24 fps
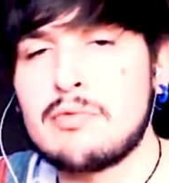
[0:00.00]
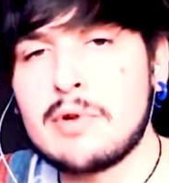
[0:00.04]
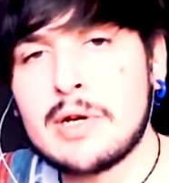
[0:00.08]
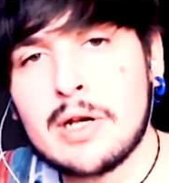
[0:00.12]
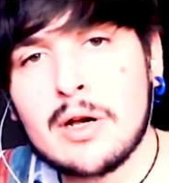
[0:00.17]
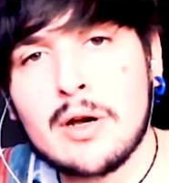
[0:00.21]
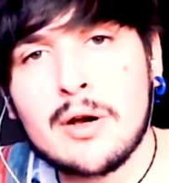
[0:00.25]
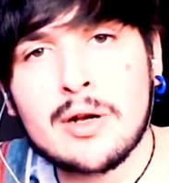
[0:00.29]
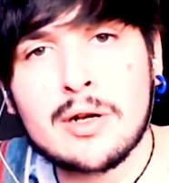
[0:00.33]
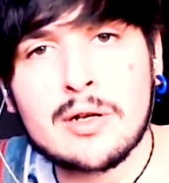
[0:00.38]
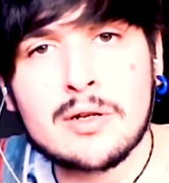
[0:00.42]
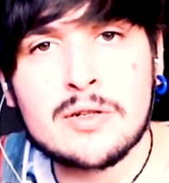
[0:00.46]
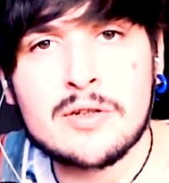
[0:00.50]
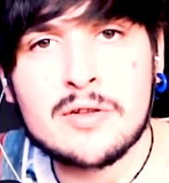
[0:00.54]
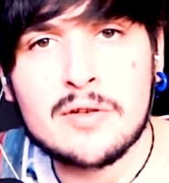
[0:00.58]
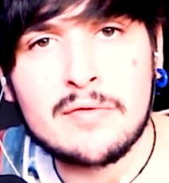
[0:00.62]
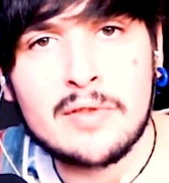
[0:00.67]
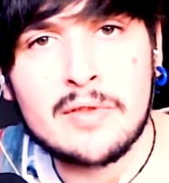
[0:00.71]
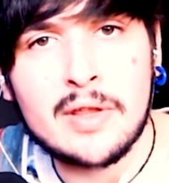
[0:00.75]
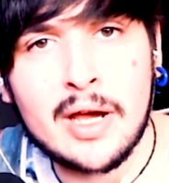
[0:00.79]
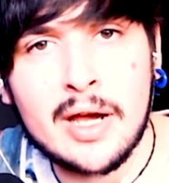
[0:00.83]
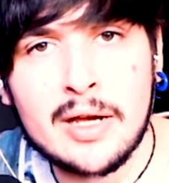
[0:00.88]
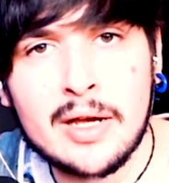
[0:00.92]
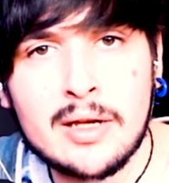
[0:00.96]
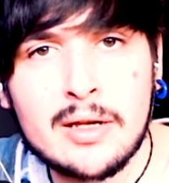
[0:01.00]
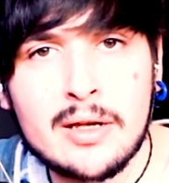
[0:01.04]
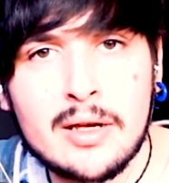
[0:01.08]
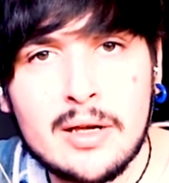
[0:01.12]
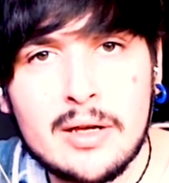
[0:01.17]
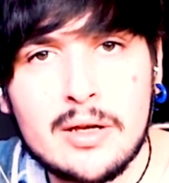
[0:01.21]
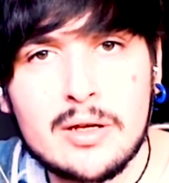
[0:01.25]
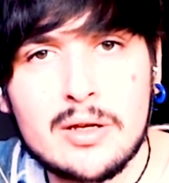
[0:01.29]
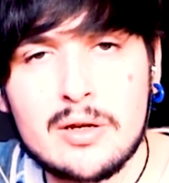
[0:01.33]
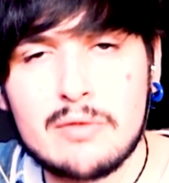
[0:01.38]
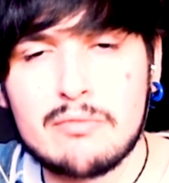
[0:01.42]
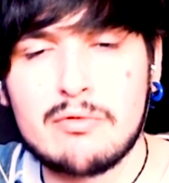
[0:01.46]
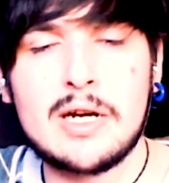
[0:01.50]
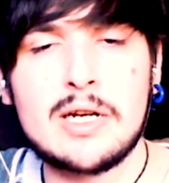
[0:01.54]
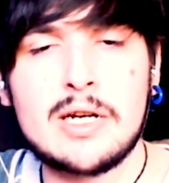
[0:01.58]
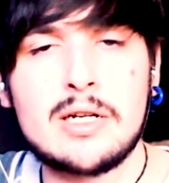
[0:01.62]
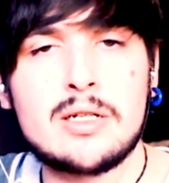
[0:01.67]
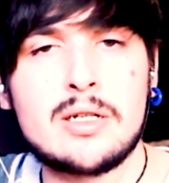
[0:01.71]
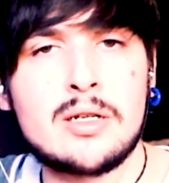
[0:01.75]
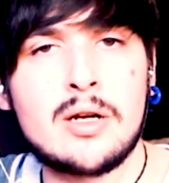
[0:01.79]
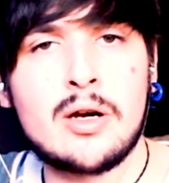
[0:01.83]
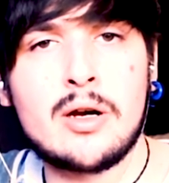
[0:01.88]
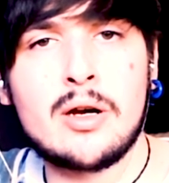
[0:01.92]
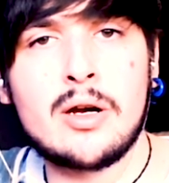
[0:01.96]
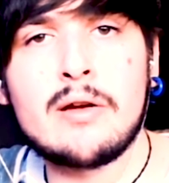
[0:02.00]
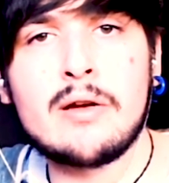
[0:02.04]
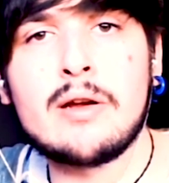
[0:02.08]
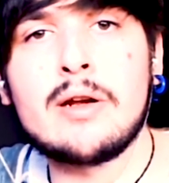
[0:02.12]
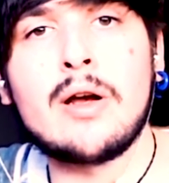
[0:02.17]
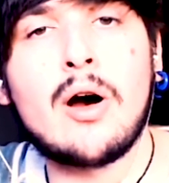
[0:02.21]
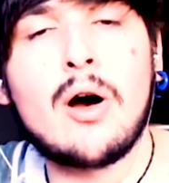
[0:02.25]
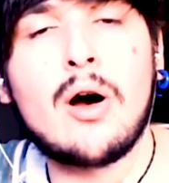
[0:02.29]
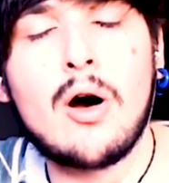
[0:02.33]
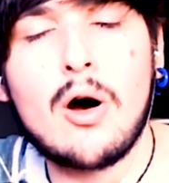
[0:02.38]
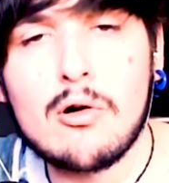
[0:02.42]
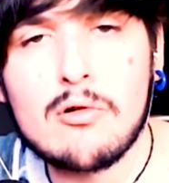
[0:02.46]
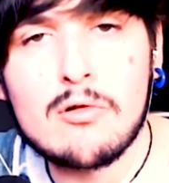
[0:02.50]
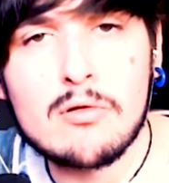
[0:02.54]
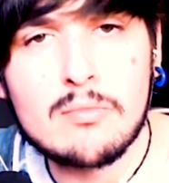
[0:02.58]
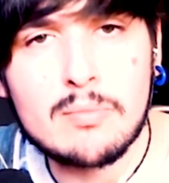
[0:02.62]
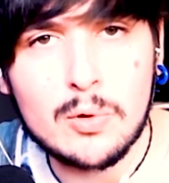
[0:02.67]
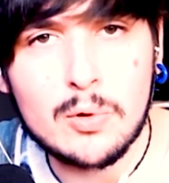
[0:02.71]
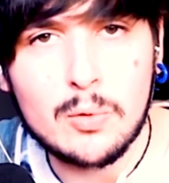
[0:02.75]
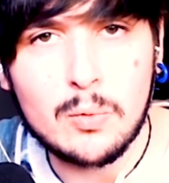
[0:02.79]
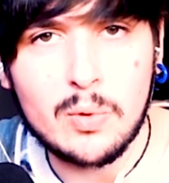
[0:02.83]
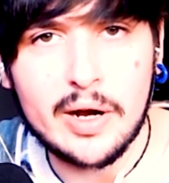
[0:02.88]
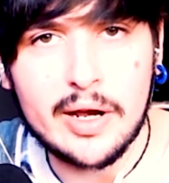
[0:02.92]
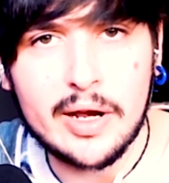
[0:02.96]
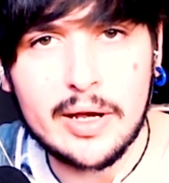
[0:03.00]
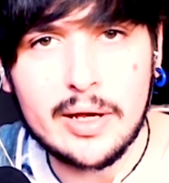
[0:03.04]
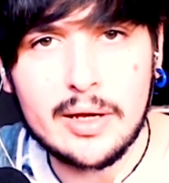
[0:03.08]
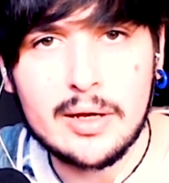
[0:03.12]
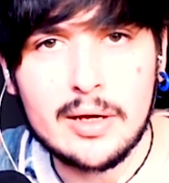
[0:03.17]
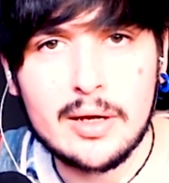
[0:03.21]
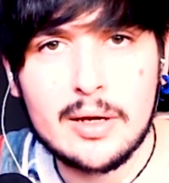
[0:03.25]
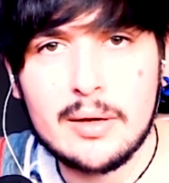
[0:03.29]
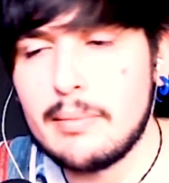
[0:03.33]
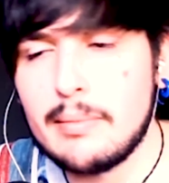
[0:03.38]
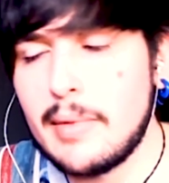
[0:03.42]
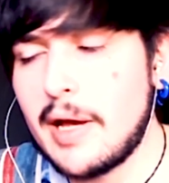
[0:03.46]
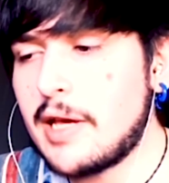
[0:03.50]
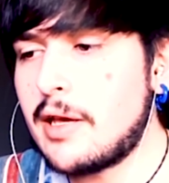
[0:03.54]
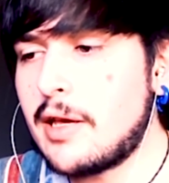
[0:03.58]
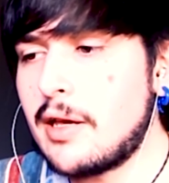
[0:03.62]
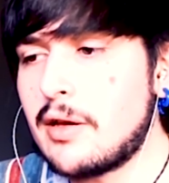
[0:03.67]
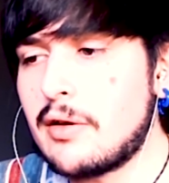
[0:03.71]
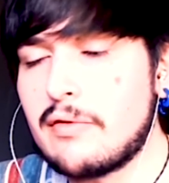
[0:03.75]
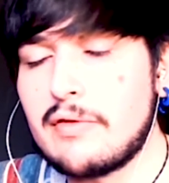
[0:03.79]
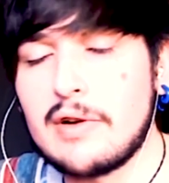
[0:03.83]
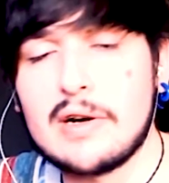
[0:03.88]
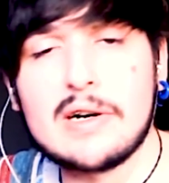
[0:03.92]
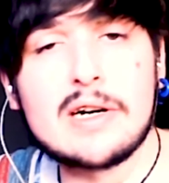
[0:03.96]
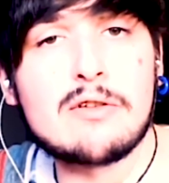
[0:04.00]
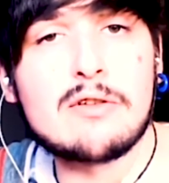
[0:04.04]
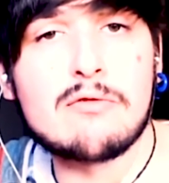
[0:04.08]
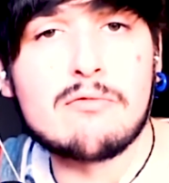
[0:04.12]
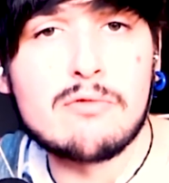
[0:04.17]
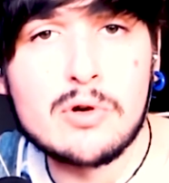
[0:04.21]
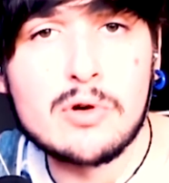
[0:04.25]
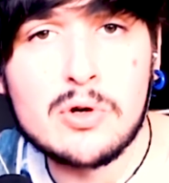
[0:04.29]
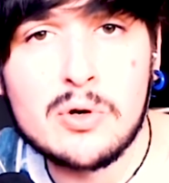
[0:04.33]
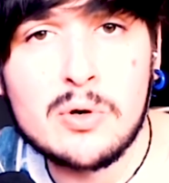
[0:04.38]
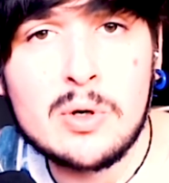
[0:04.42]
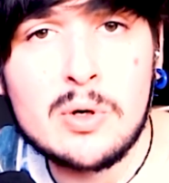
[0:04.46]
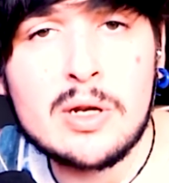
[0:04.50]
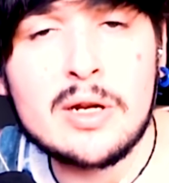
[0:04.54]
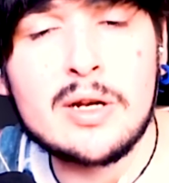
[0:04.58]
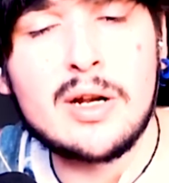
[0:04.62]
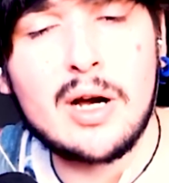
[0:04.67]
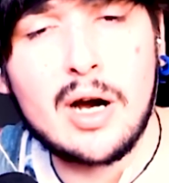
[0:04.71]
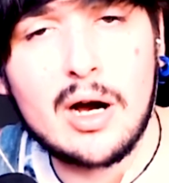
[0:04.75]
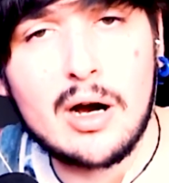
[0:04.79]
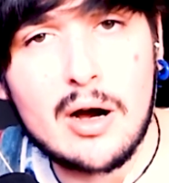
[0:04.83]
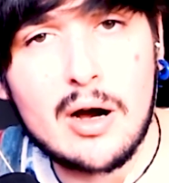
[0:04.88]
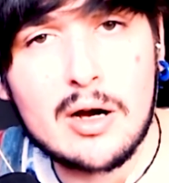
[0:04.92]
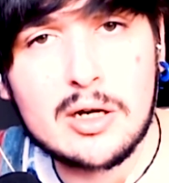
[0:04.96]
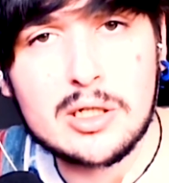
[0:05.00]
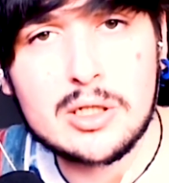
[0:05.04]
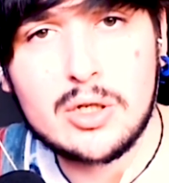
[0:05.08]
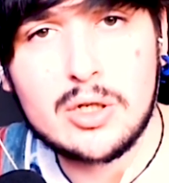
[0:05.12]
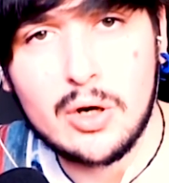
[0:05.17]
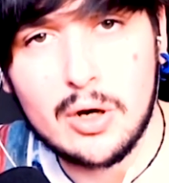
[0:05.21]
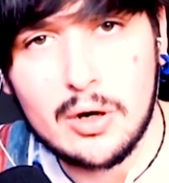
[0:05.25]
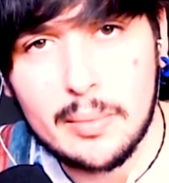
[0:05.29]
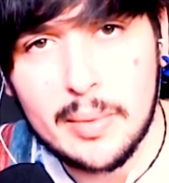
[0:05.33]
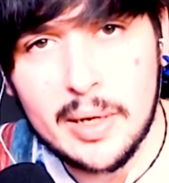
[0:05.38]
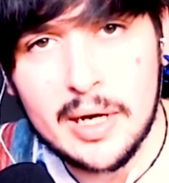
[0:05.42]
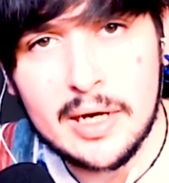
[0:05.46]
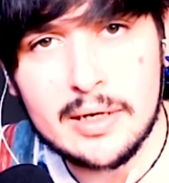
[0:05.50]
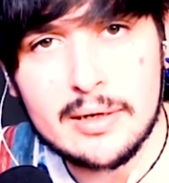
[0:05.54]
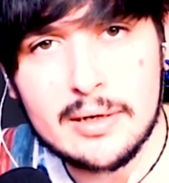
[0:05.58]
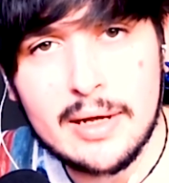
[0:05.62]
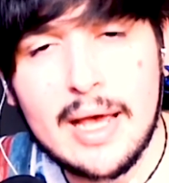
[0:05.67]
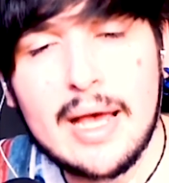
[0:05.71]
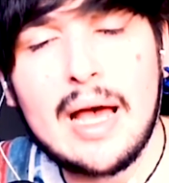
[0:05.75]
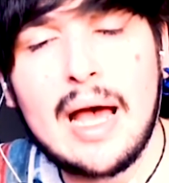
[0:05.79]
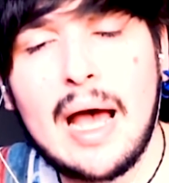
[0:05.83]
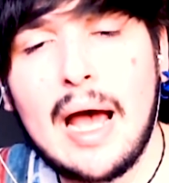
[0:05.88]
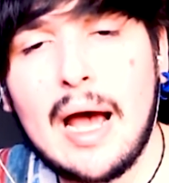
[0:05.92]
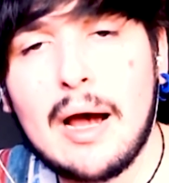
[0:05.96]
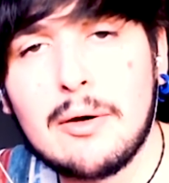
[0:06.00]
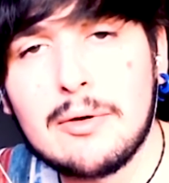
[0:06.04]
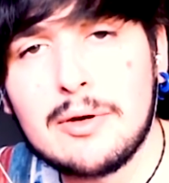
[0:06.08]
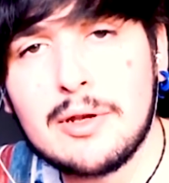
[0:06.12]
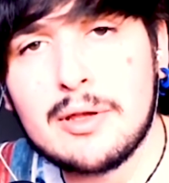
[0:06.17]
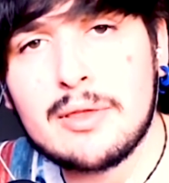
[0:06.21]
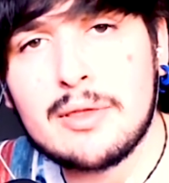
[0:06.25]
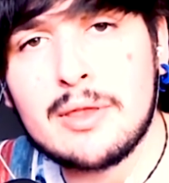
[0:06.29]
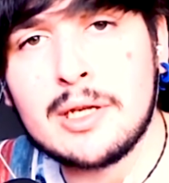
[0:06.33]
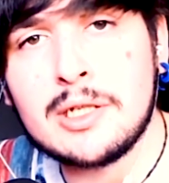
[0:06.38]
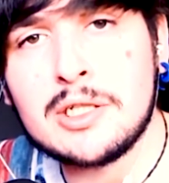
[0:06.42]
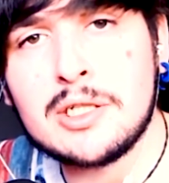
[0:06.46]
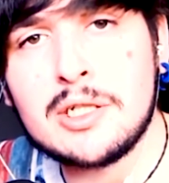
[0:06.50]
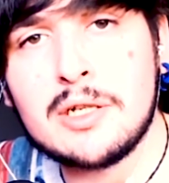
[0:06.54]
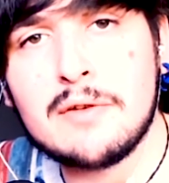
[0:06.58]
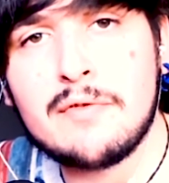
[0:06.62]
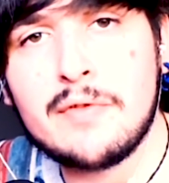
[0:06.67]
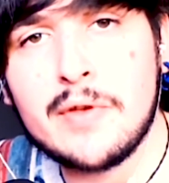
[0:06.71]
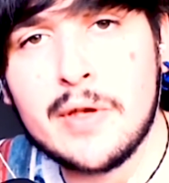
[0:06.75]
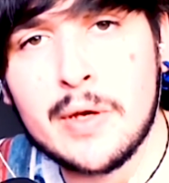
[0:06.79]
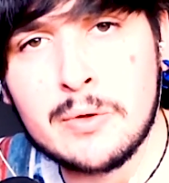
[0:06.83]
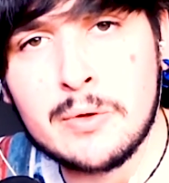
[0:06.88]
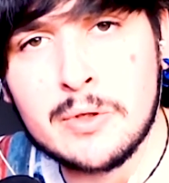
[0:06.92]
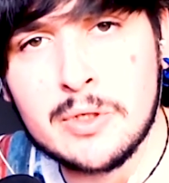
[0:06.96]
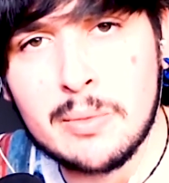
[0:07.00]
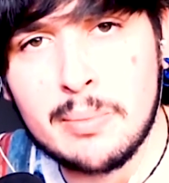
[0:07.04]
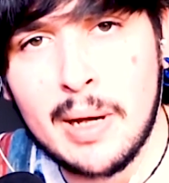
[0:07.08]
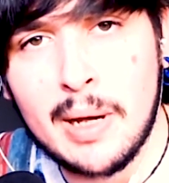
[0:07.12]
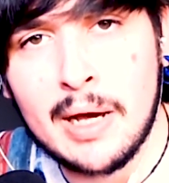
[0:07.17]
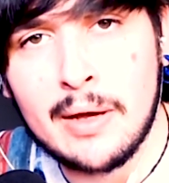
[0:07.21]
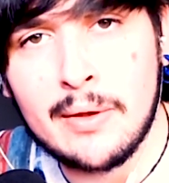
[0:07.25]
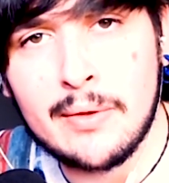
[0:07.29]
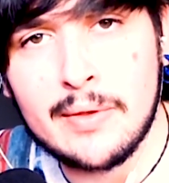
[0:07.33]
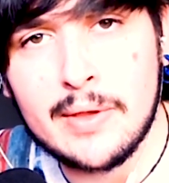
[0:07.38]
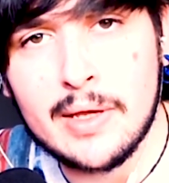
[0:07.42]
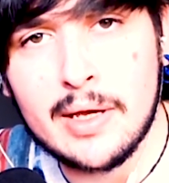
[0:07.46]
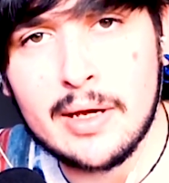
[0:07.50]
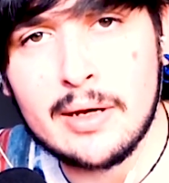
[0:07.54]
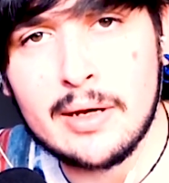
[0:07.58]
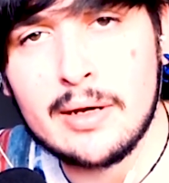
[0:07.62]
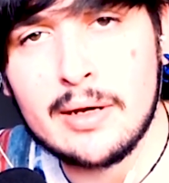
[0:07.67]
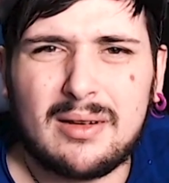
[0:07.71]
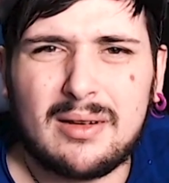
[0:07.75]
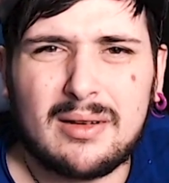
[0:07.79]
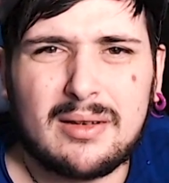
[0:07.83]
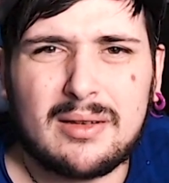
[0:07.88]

regardless of that, you rated her in a horrible way, making a very rude and harsh comment. How do you think she feels about that?